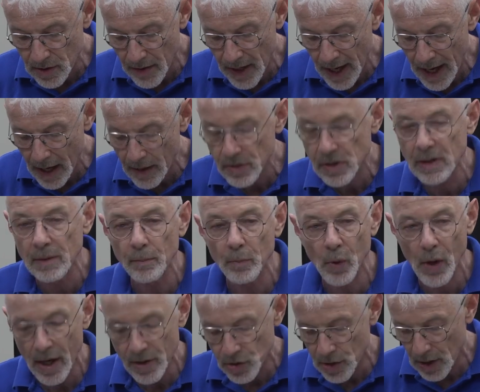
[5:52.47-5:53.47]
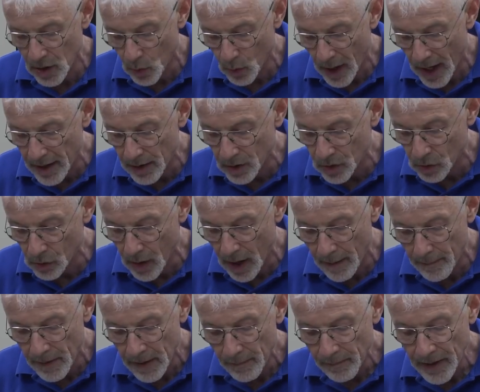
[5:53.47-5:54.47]
in the housing project where I grew
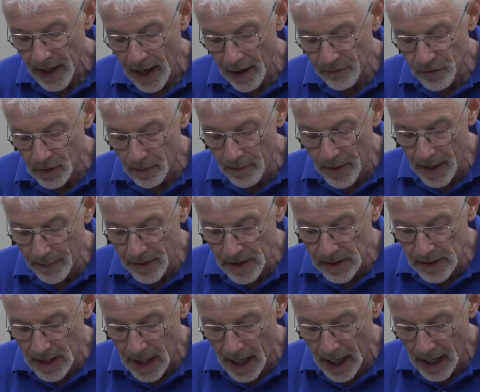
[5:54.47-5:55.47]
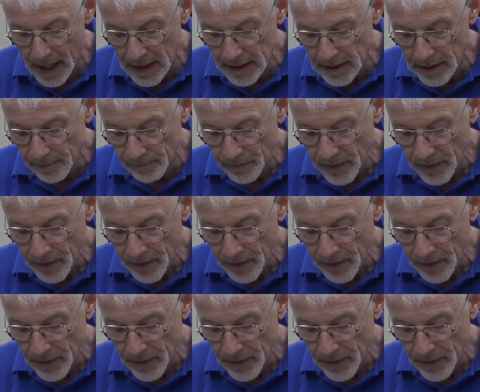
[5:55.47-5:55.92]
up after Bebby died,